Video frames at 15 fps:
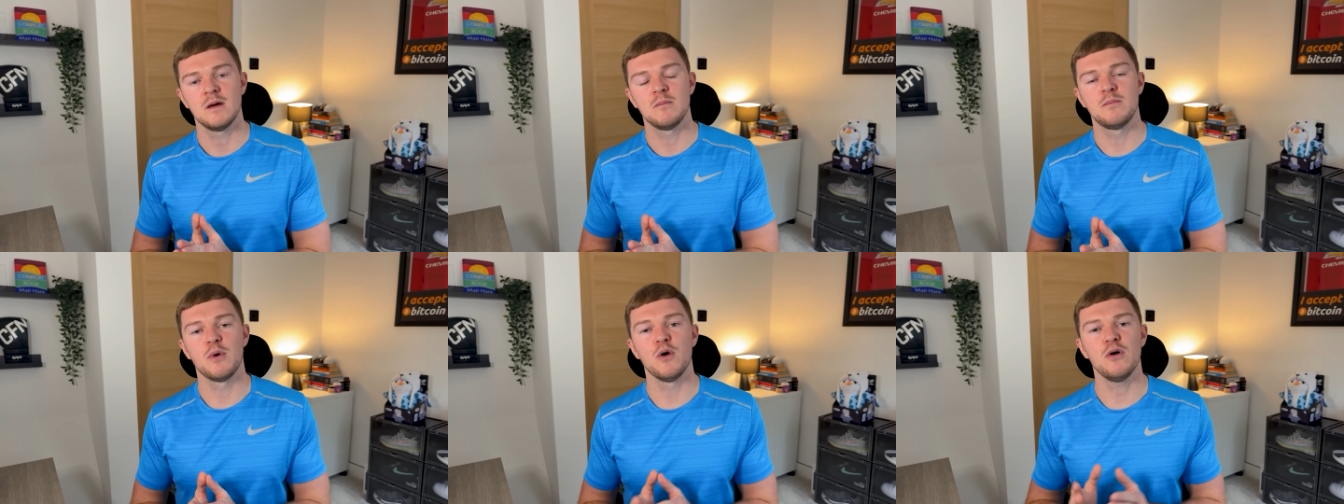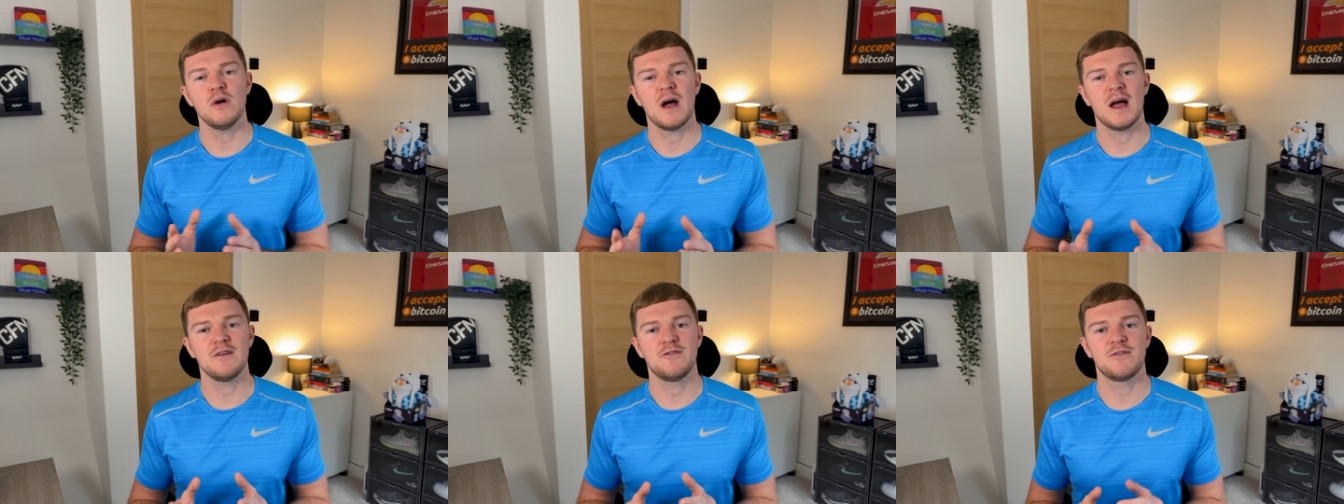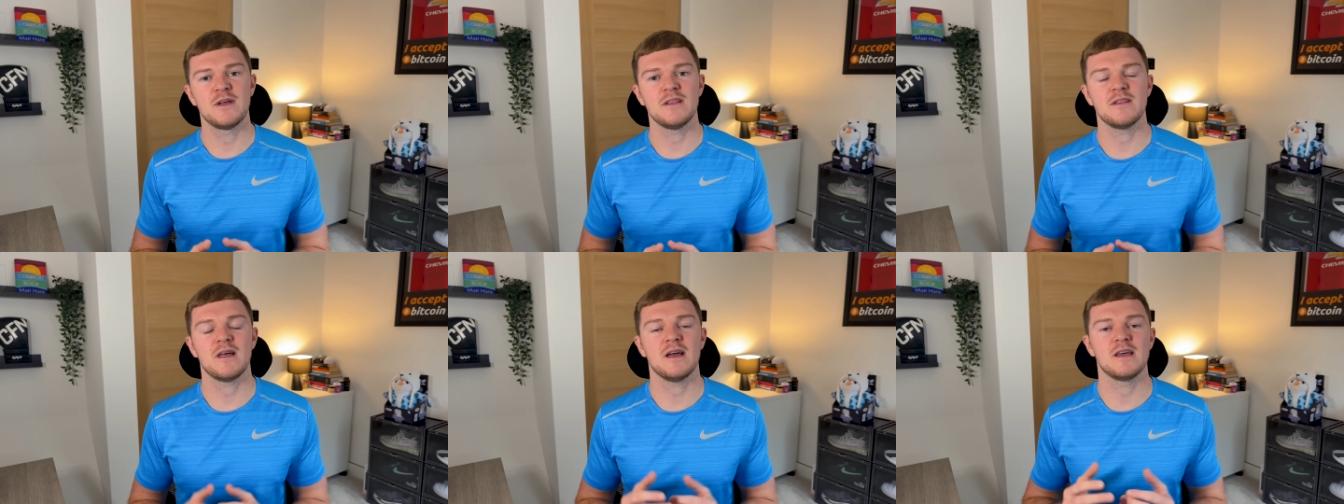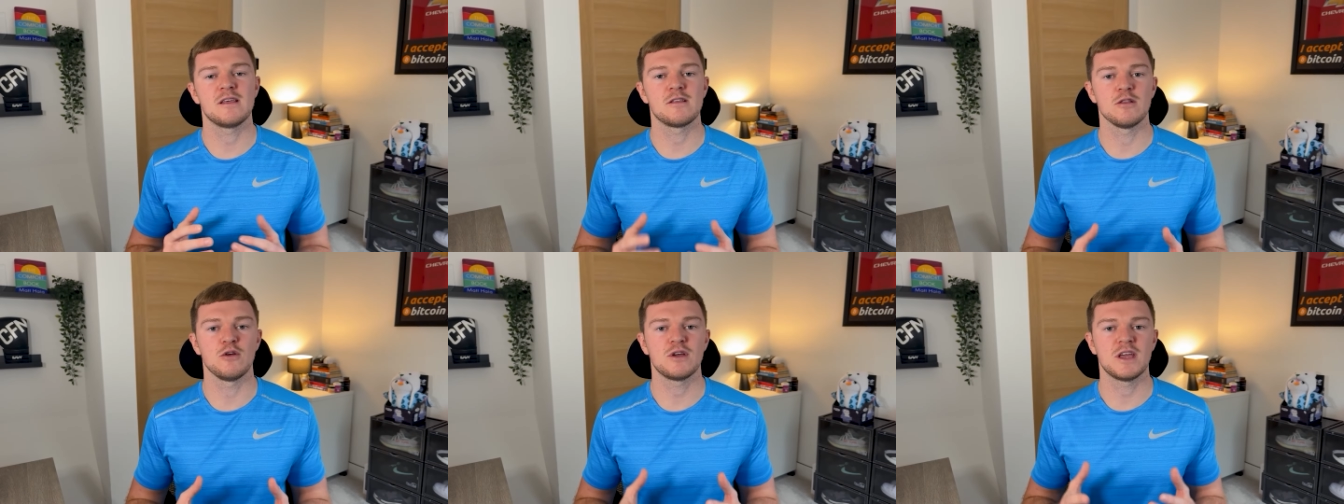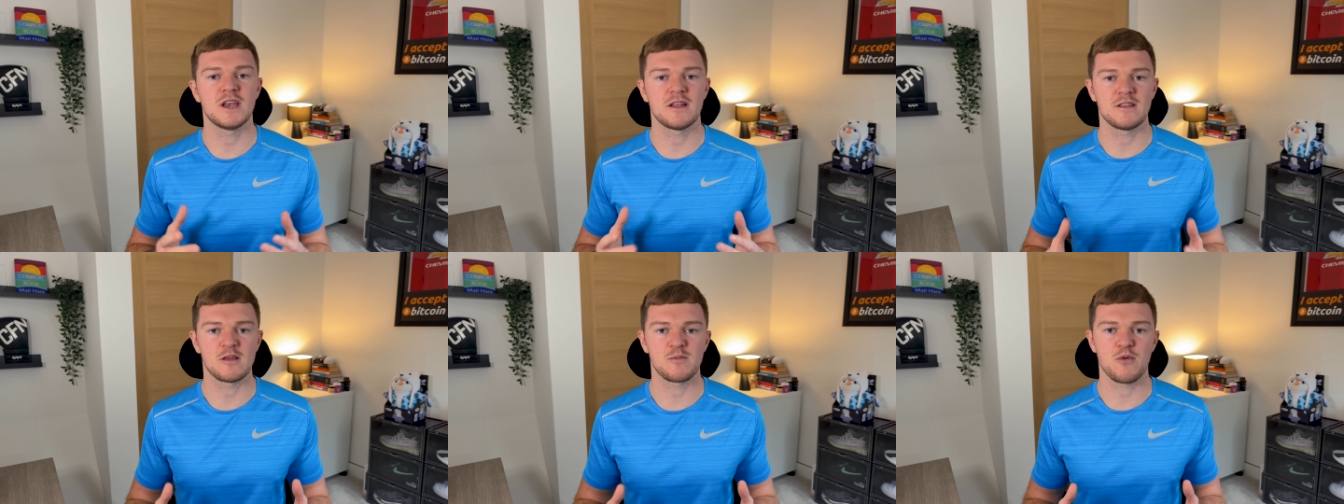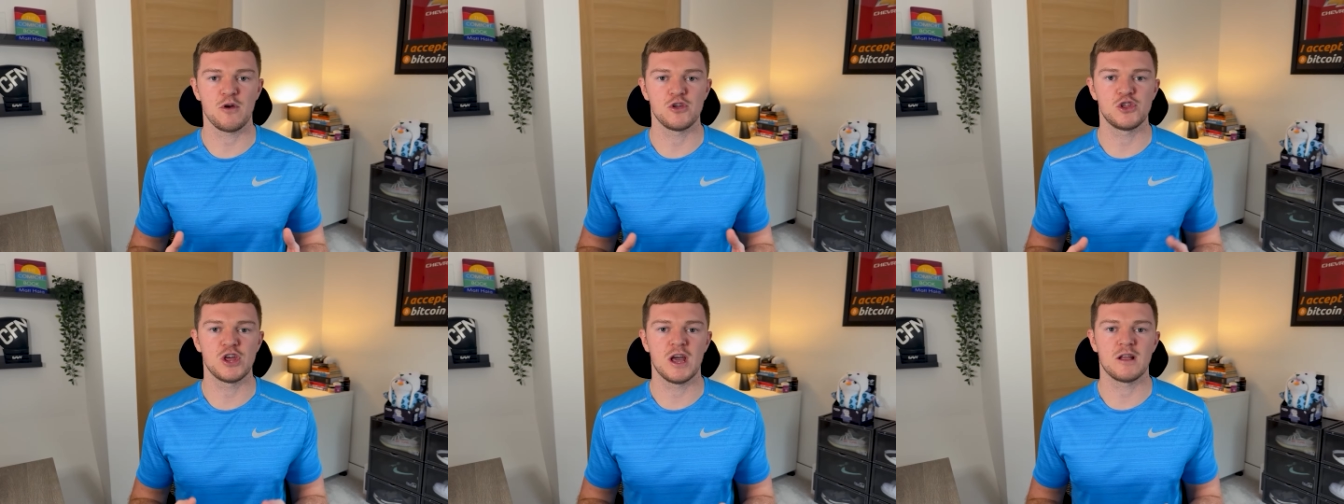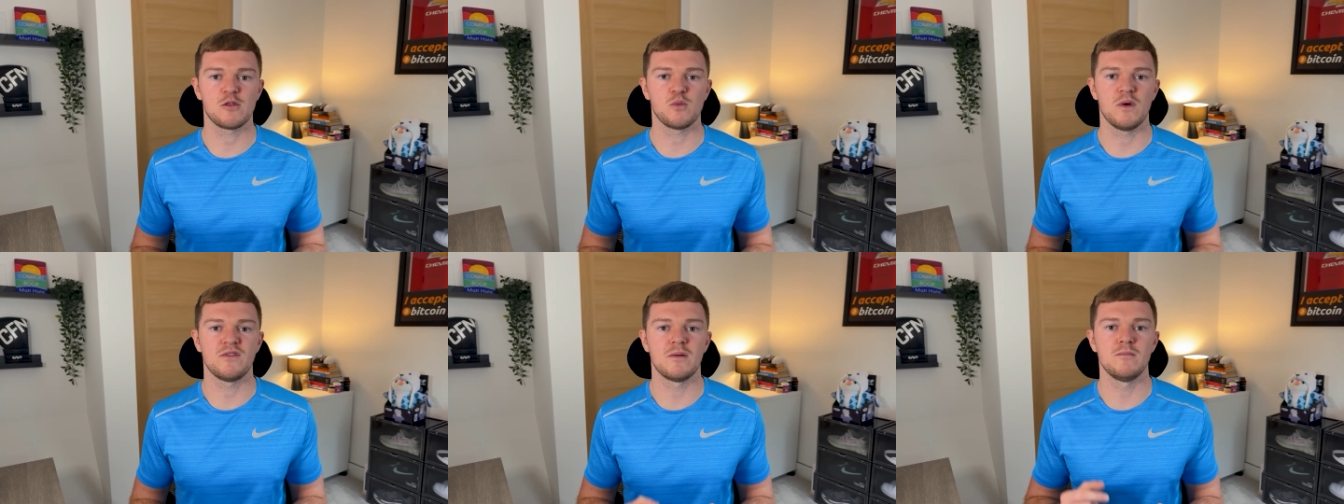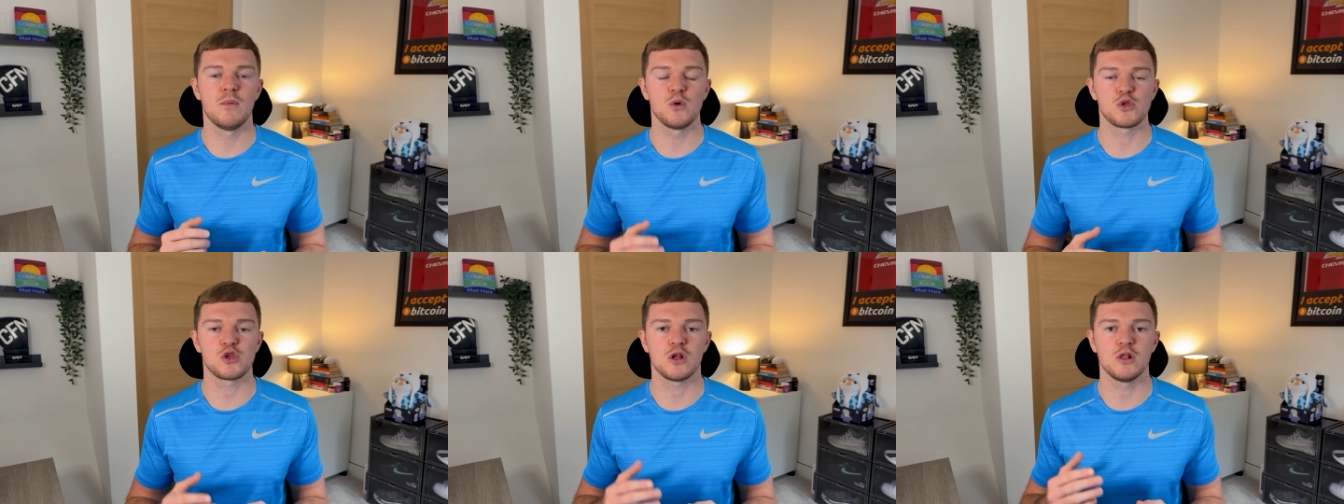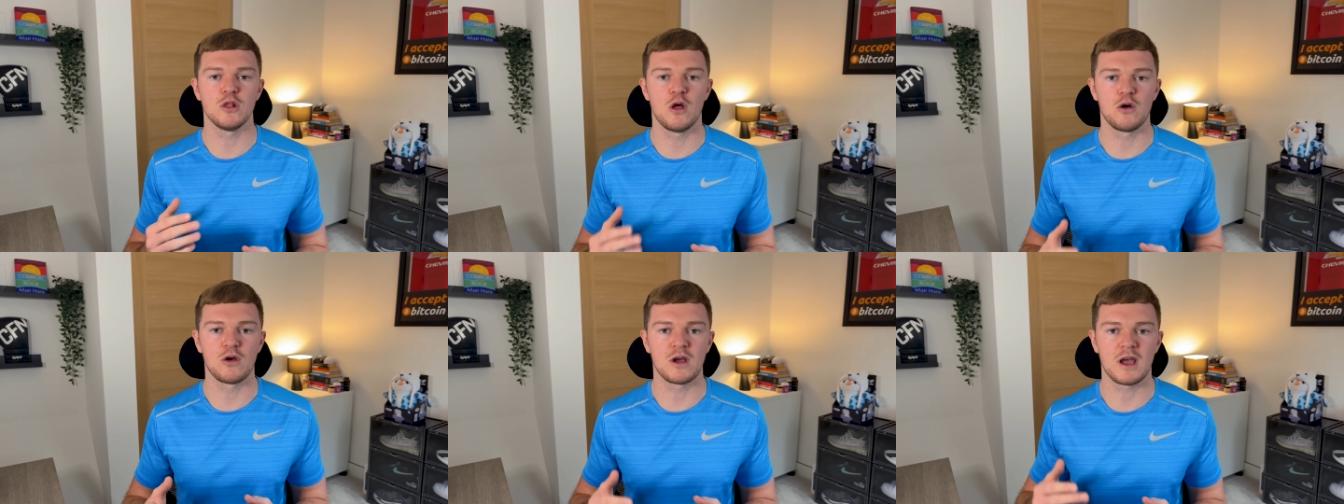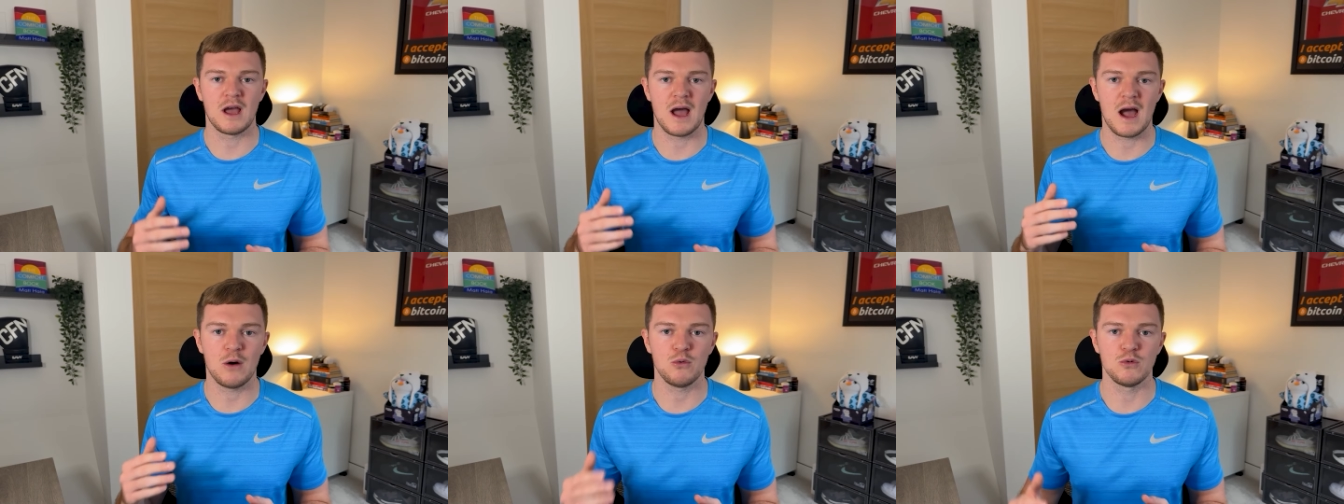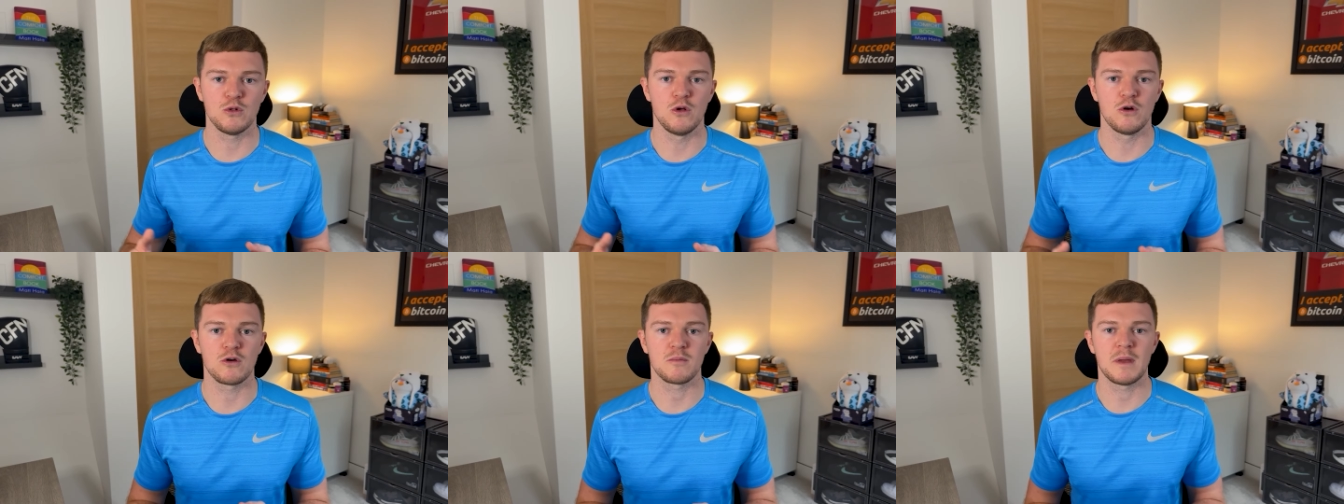But I think that is looking at this project with a much longer outlook,